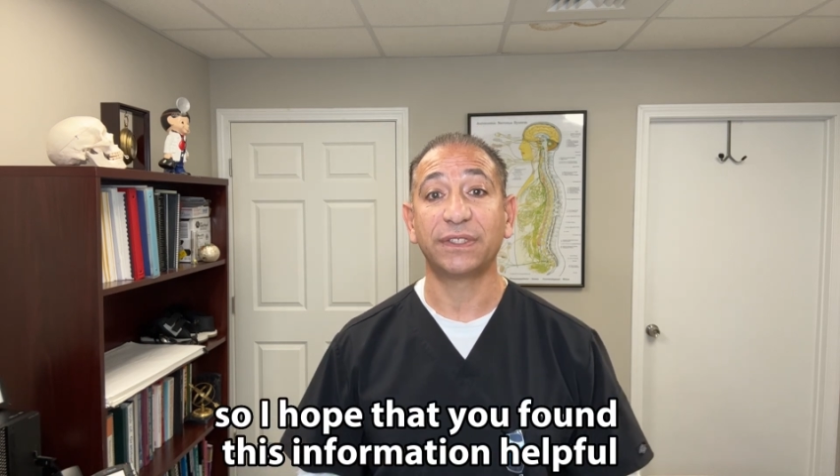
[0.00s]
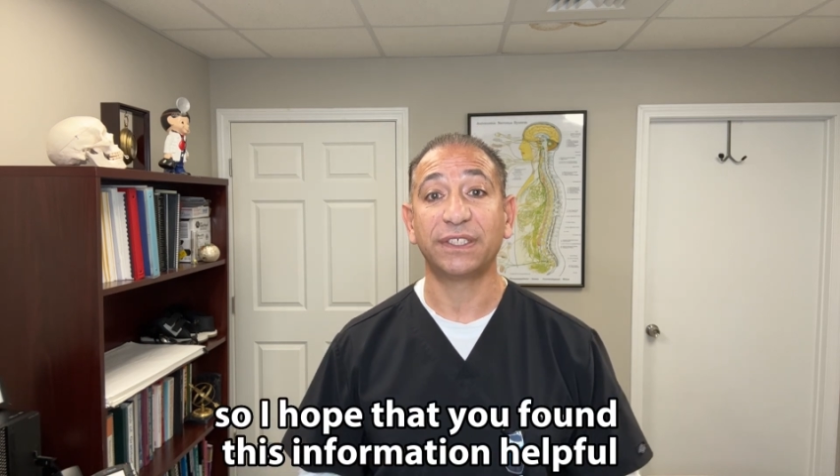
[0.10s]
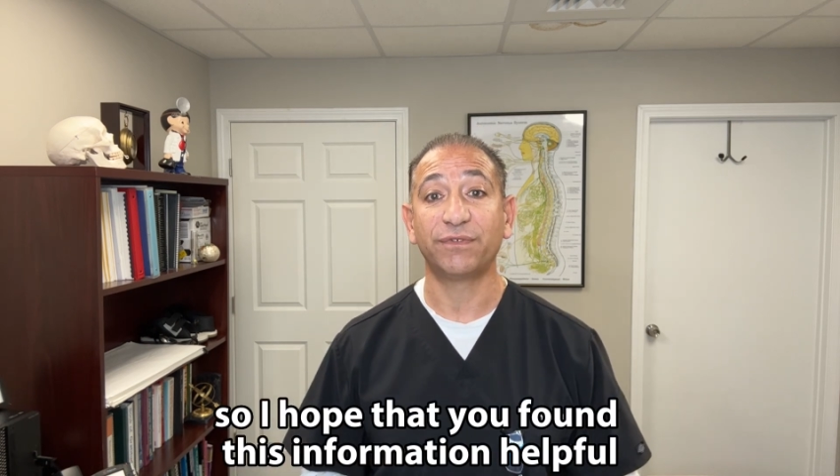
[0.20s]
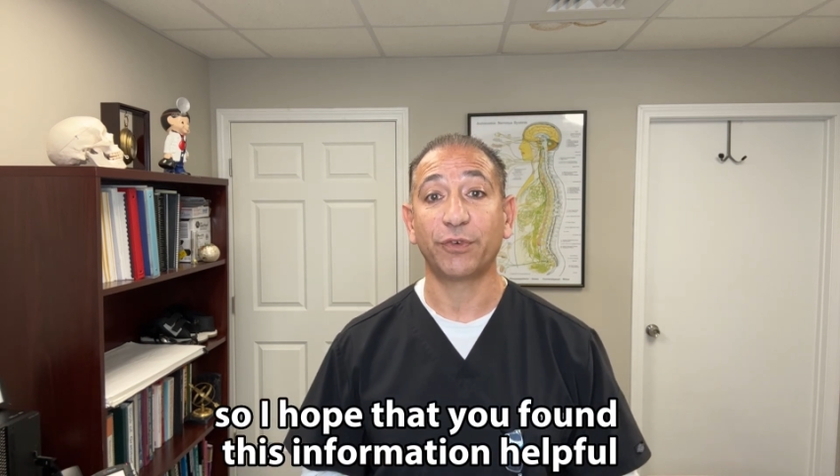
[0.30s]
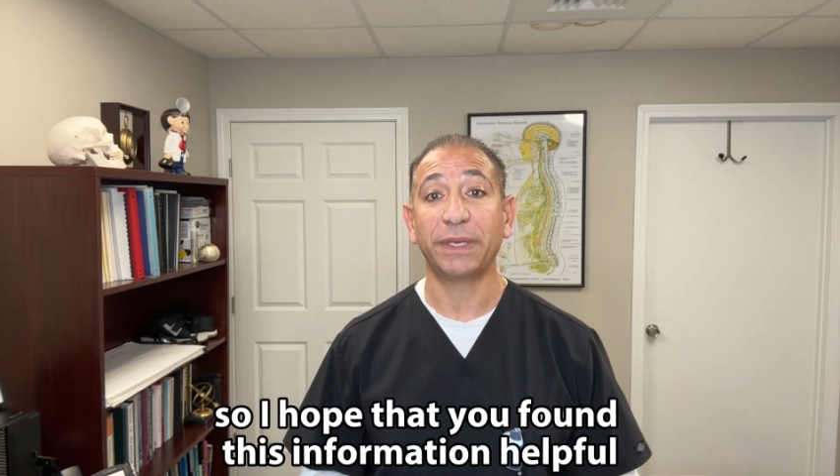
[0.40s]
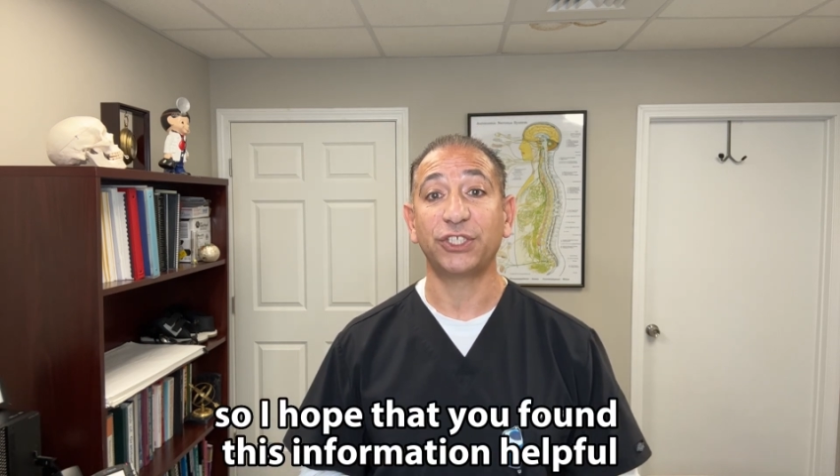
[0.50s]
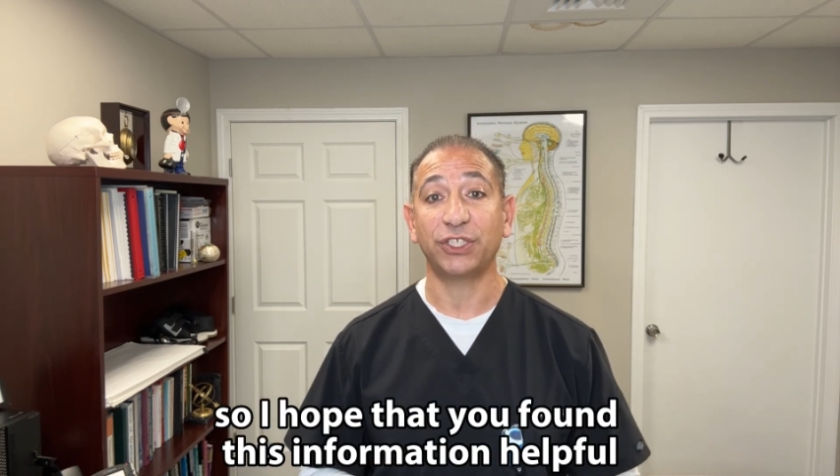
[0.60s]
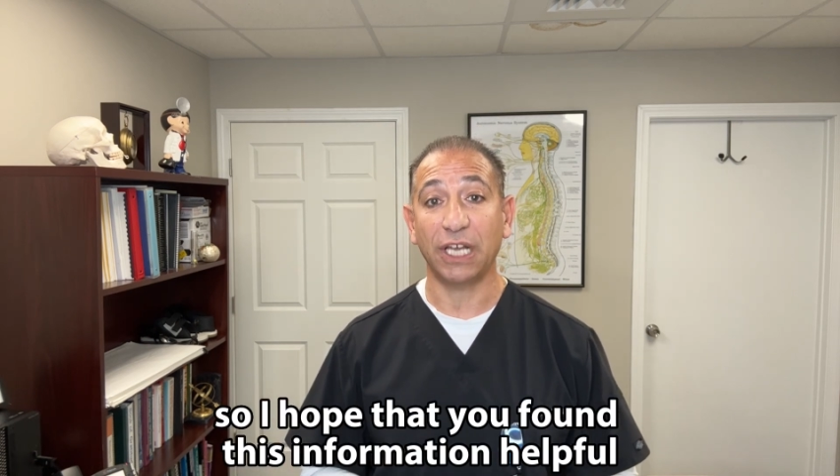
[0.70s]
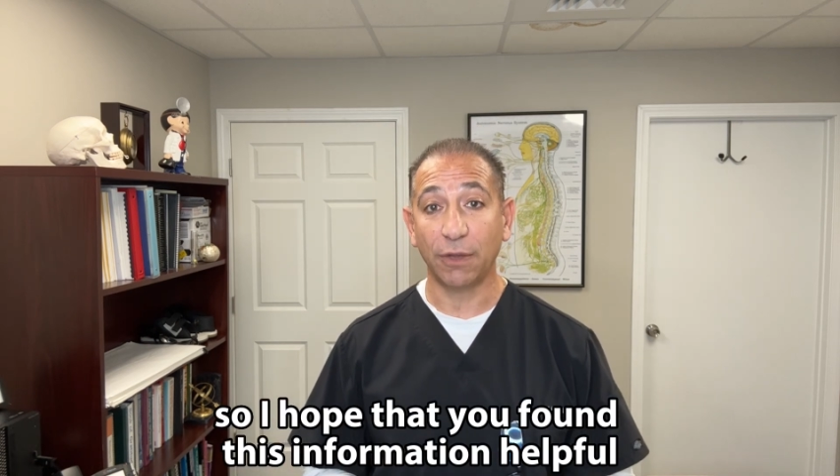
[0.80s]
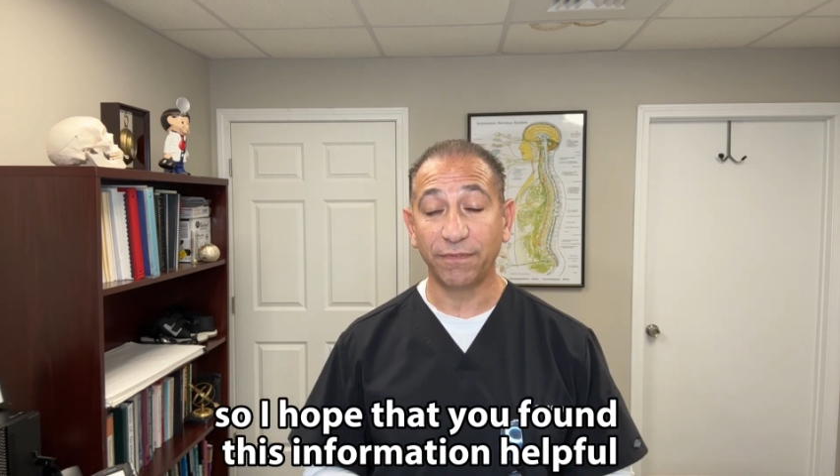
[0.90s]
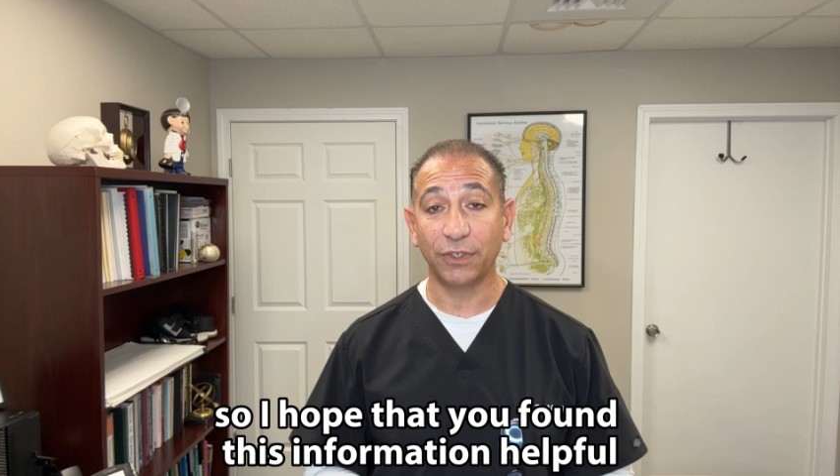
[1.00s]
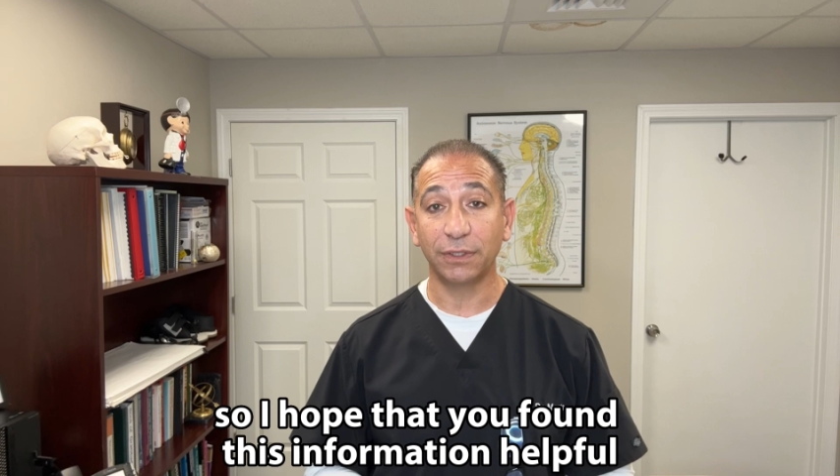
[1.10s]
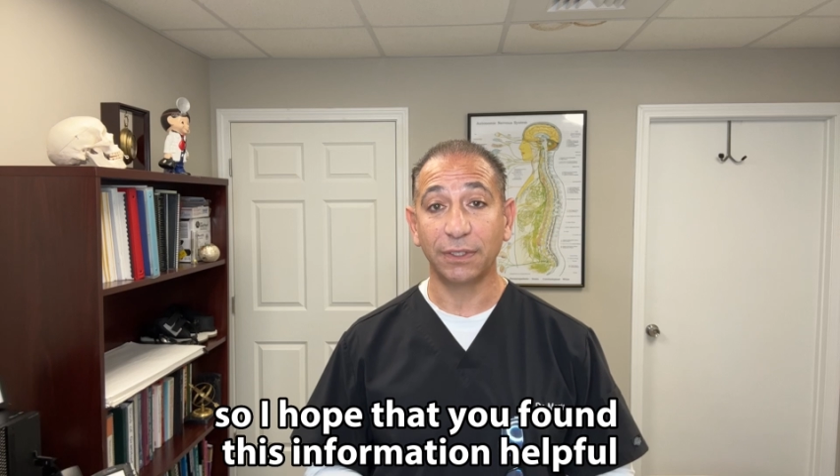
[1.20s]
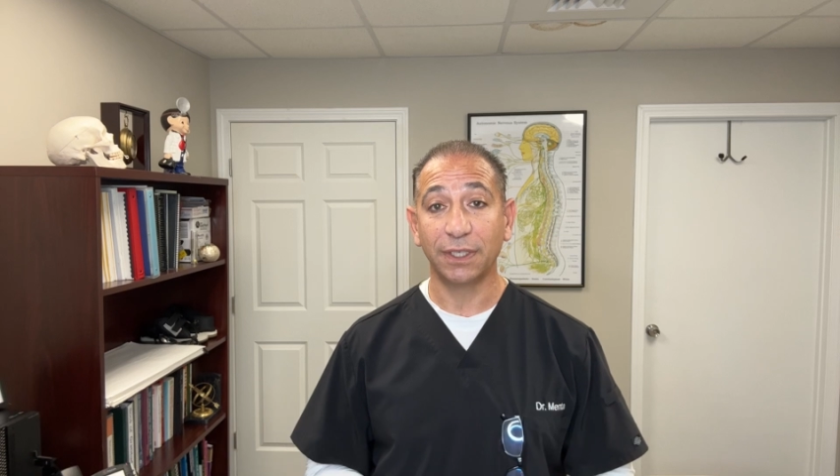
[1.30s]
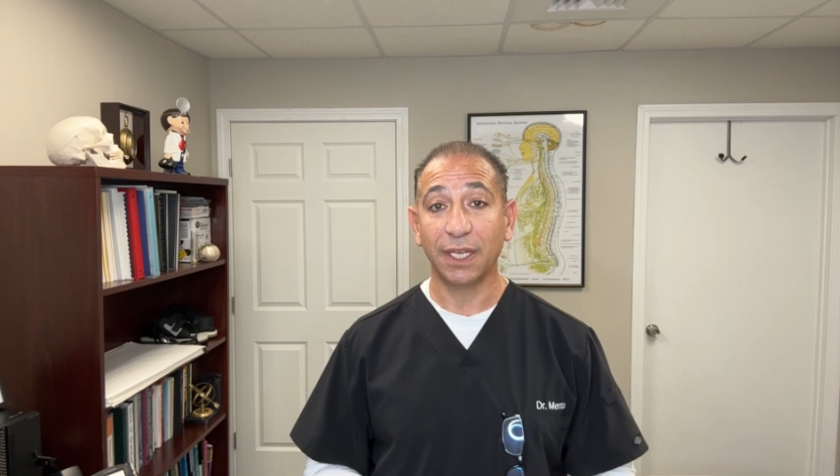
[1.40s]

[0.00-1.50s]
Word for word: this information helpful.